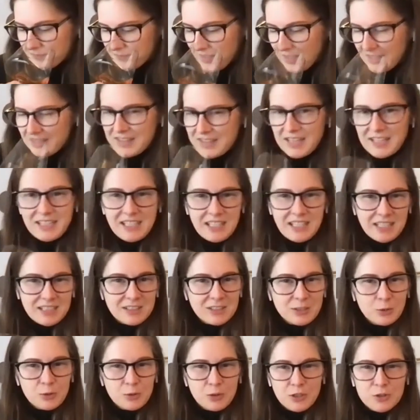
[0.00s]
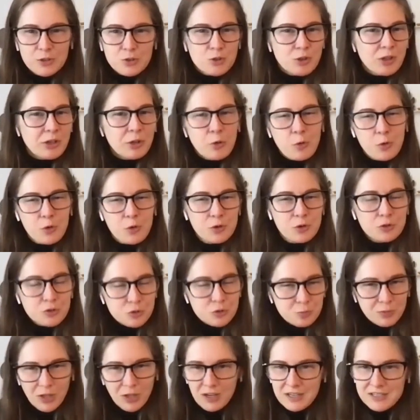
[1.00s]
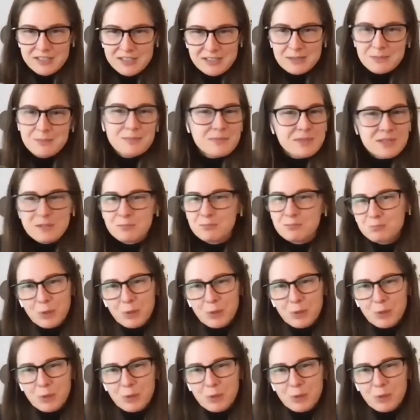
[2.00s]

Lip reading: like that candied orange or like orange blossoms,